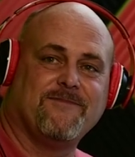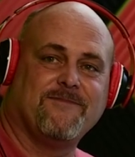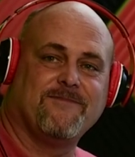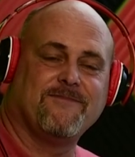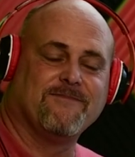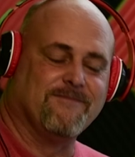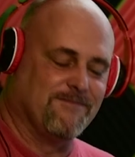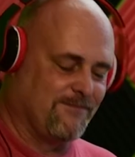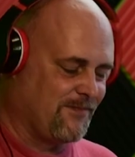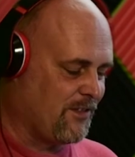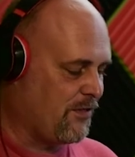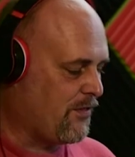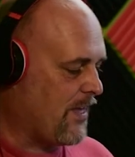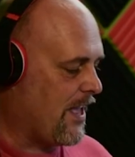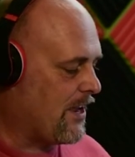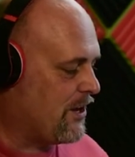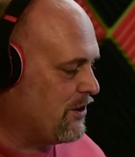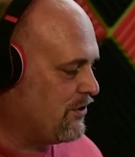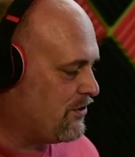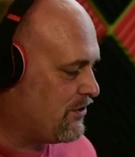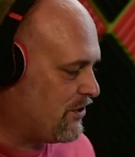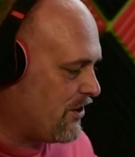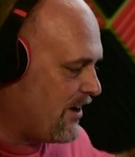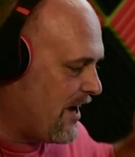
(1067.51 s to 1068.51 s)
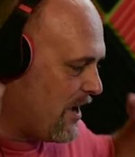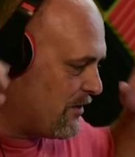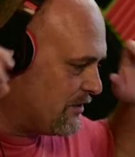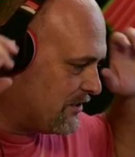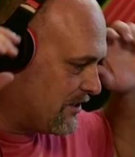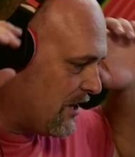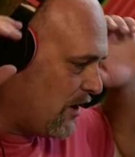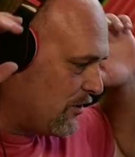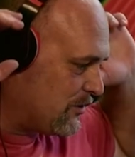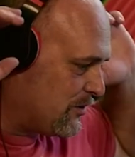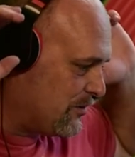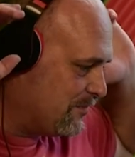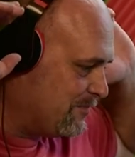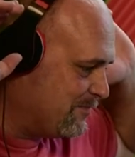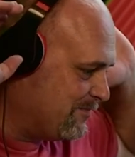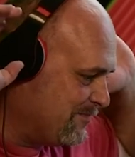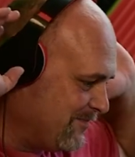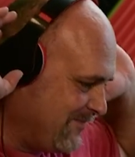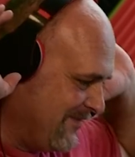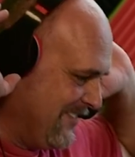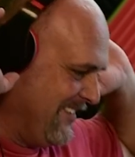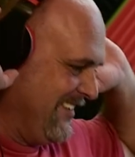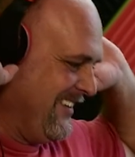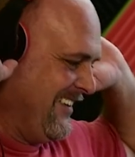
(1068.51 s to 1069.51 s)
Why you be
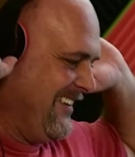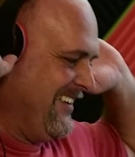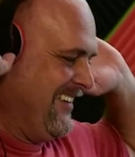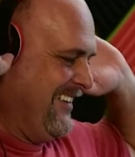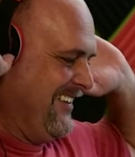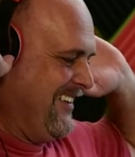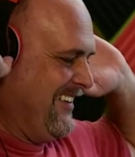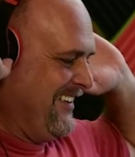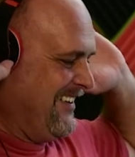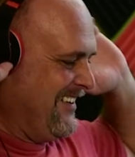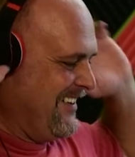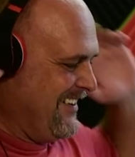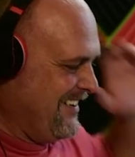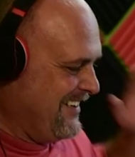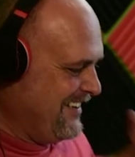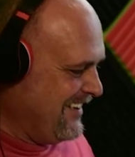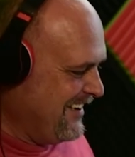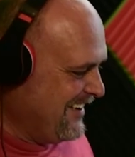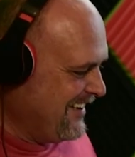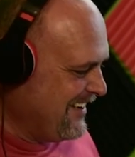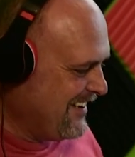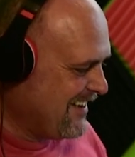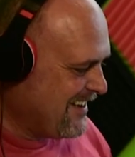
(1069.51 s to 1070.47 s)
all on my line about nothing?